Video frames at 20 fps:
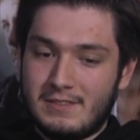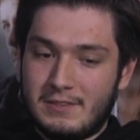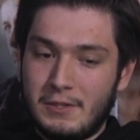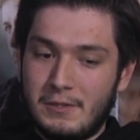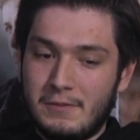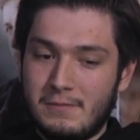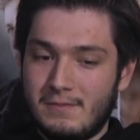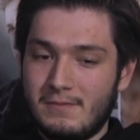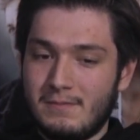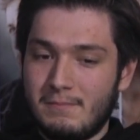
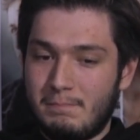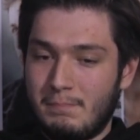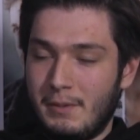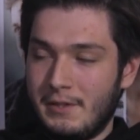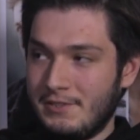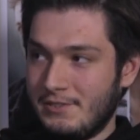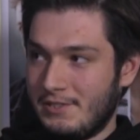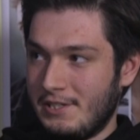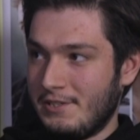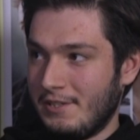go
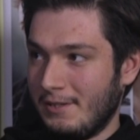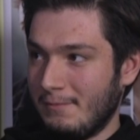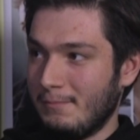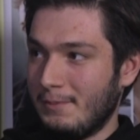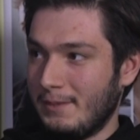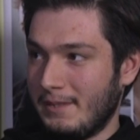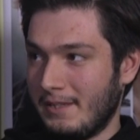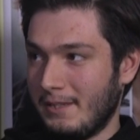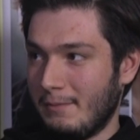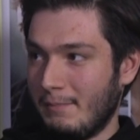bungee
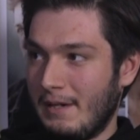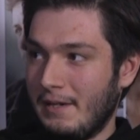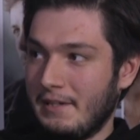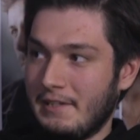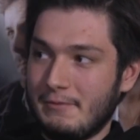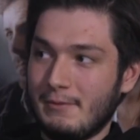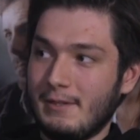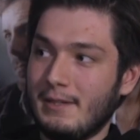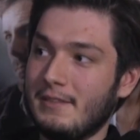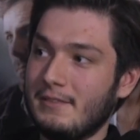jumping in a
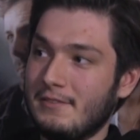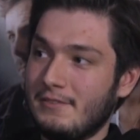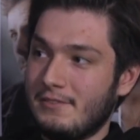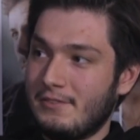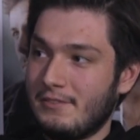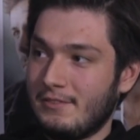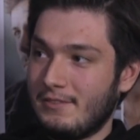mountain range,